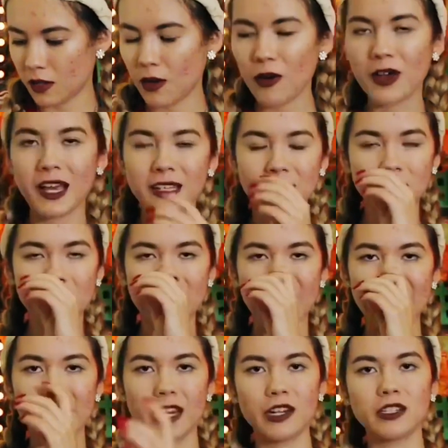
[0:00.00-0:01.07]
Okay, so
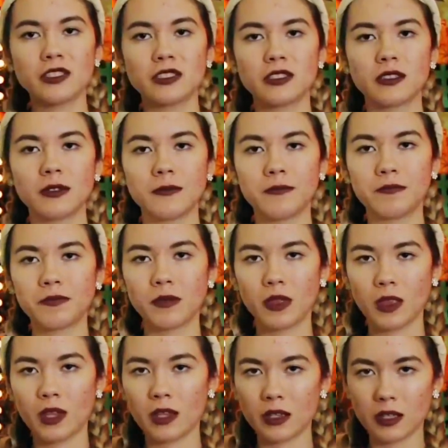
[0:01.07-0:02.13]
yeah, here's
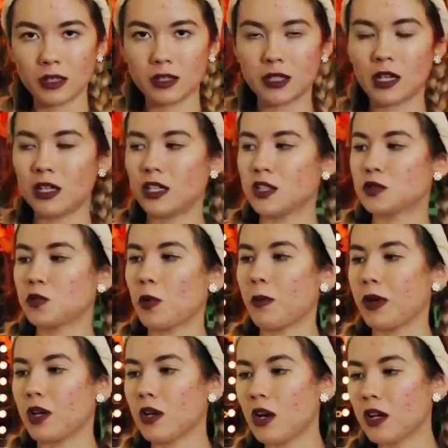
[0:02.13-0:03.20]
telling us what
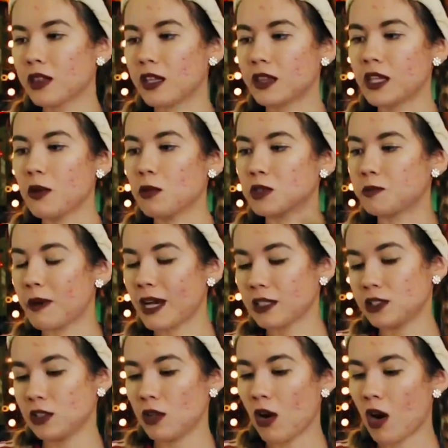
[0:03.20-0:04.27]
we got. The theme was back
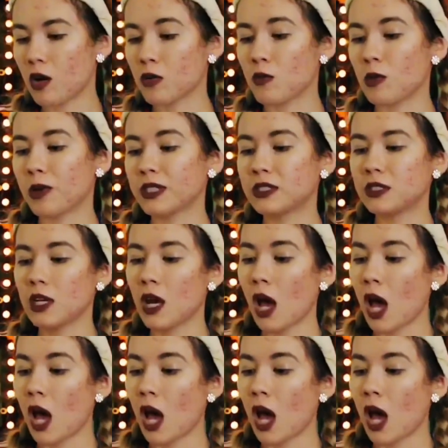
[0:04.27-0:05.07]
to Hogwarts.